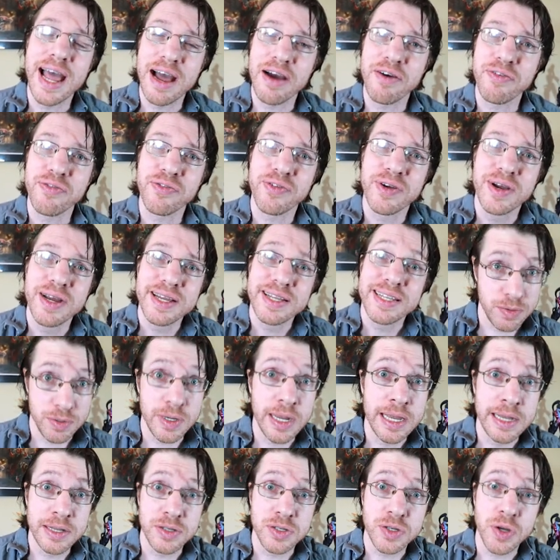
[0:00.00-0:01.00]
f,
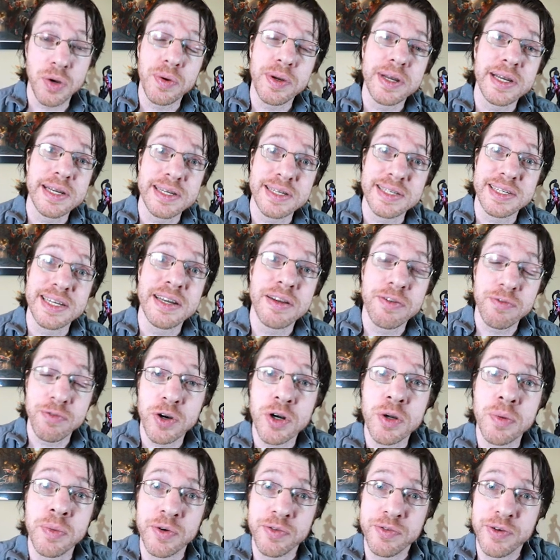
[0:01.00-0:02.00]
and so it is an
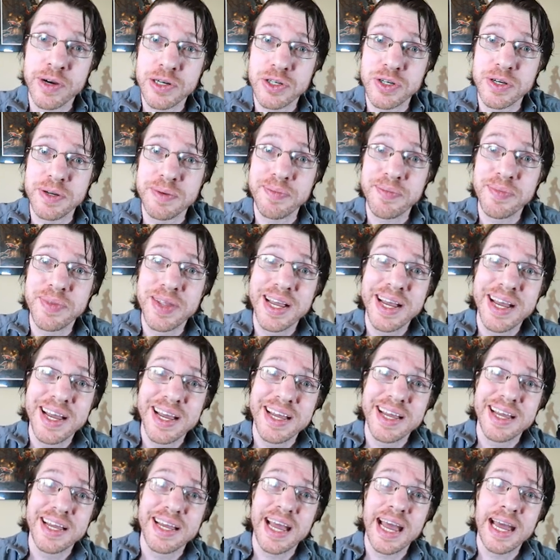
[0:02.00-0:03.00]
invertible function,
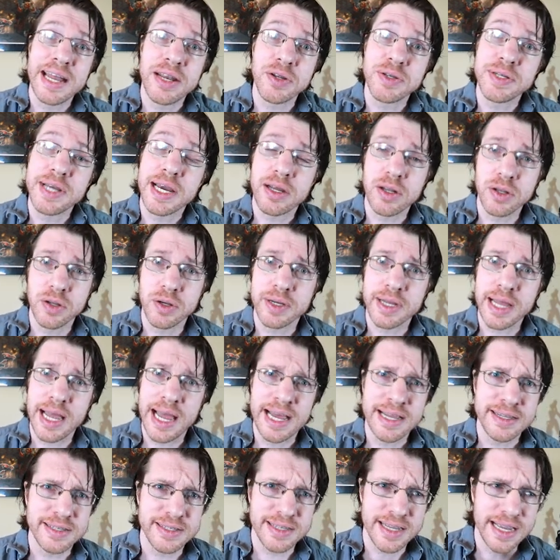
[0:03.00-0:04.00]
and you take a look
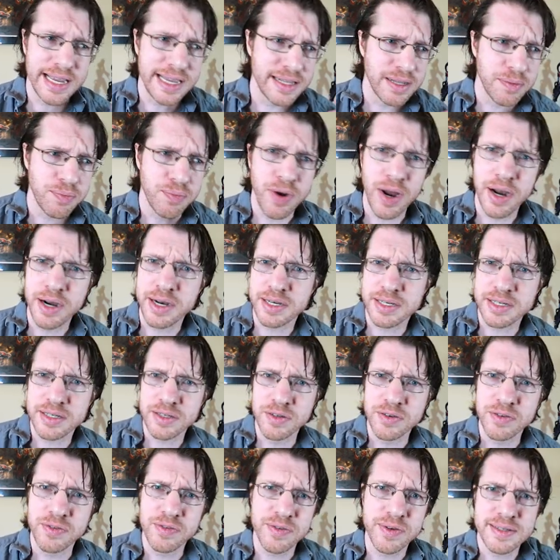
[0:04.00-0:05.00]
at, say, the product
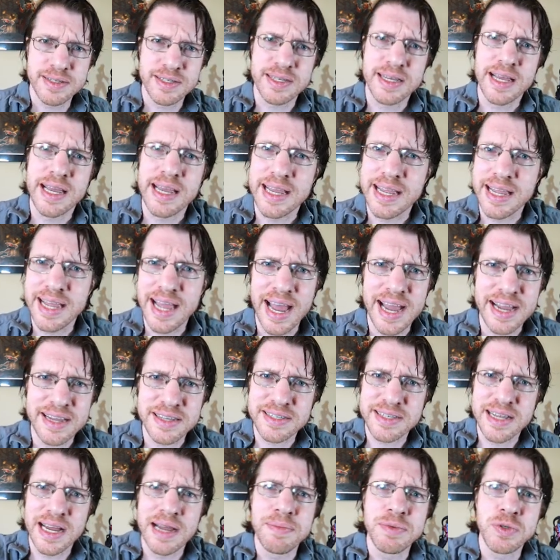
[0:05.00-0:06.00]
of, say,
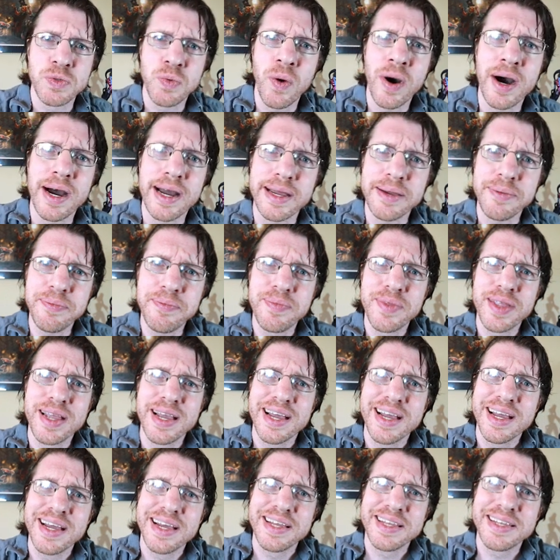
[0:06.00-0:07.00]
x times y,
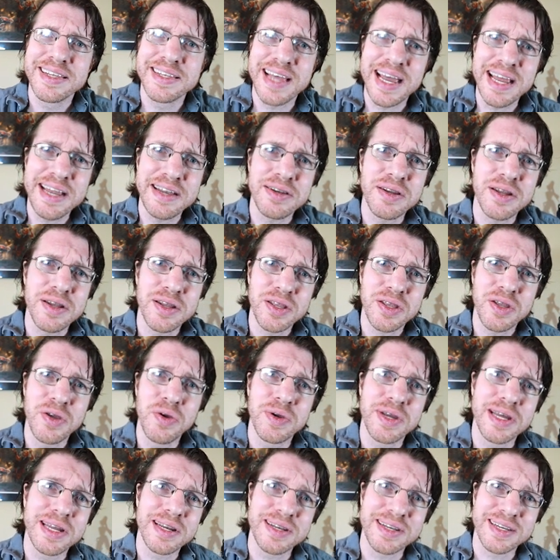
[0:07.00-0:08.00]
then you
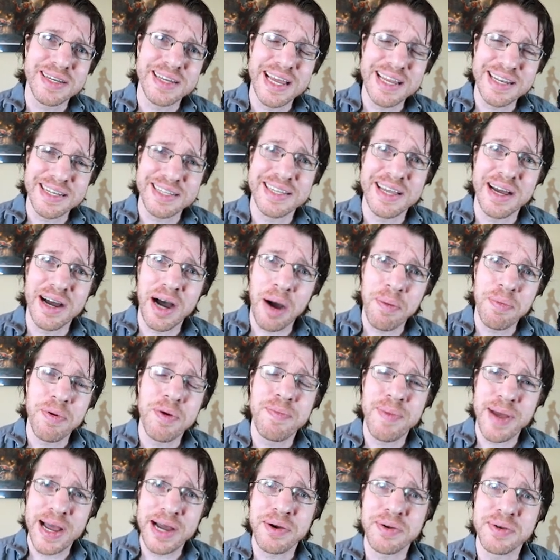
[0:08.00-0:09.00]
can get the upper
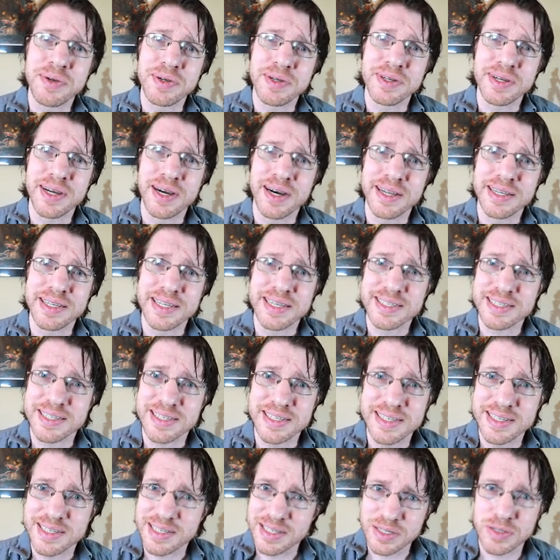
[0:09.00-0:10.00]
bound on this,
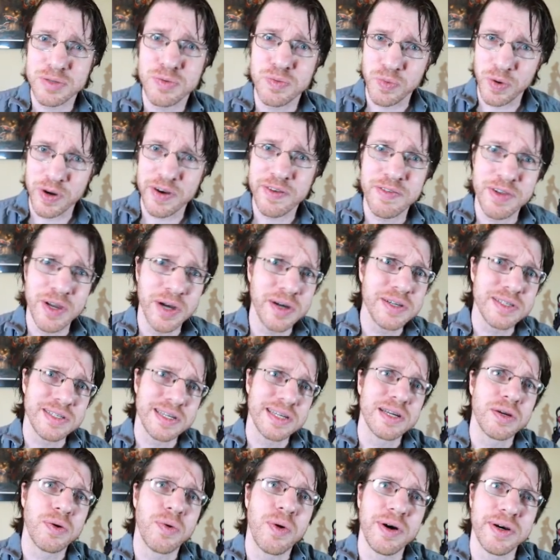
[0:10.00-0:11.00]
and this is one of Young's
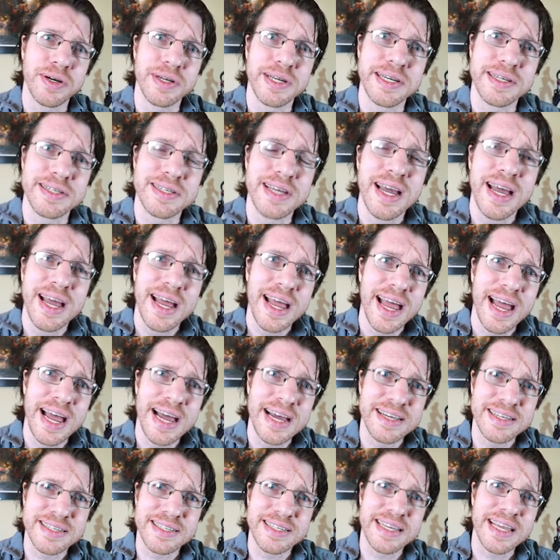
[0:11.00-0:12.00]
inequalities,
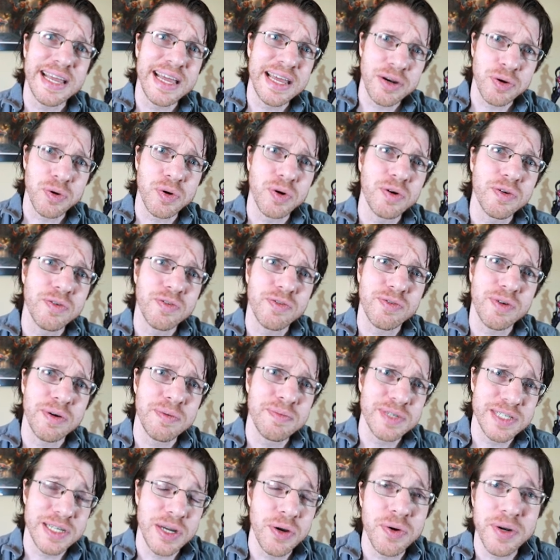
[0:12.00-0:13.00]
as the integral
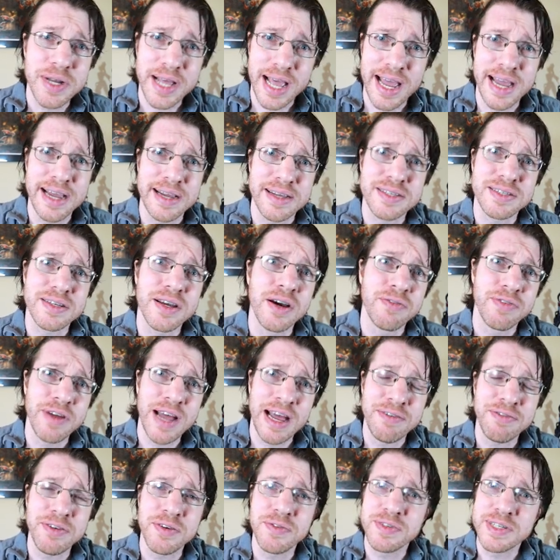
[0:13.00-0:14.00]
from 0 to x of
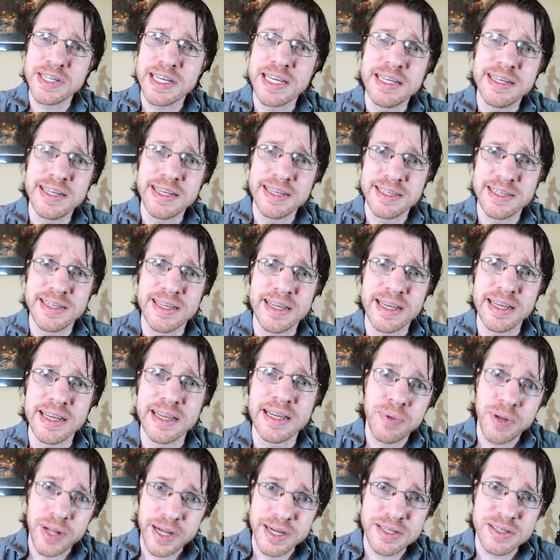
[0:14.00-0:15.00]
f of t
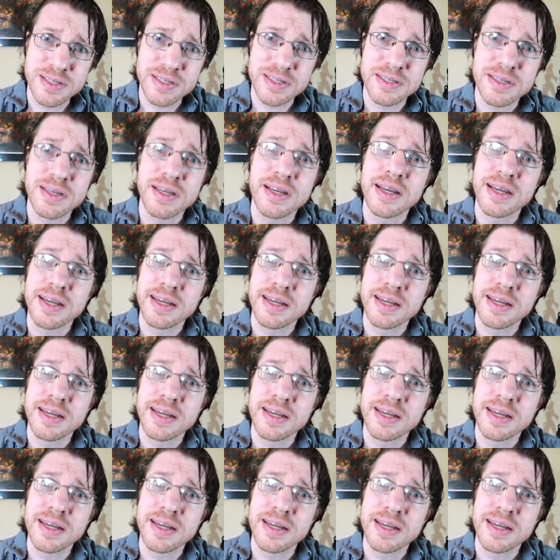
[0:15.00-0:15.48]
dt plus